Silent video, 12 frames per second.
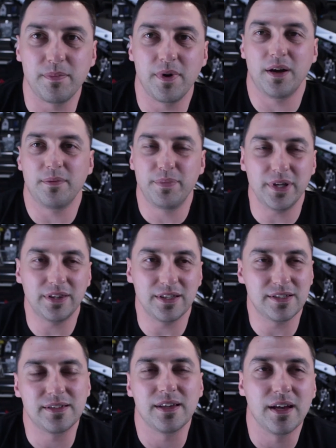I picked
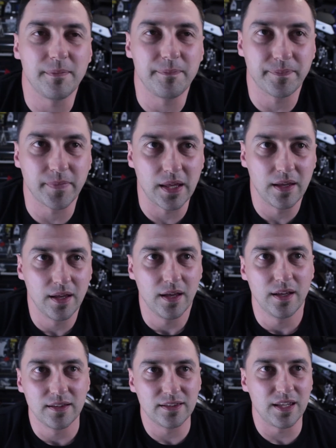this
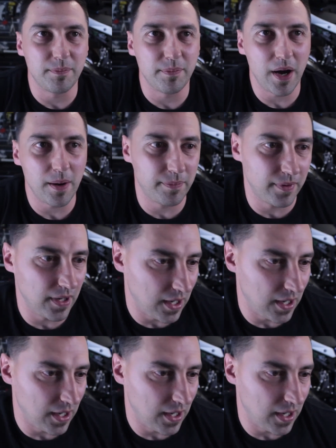tip up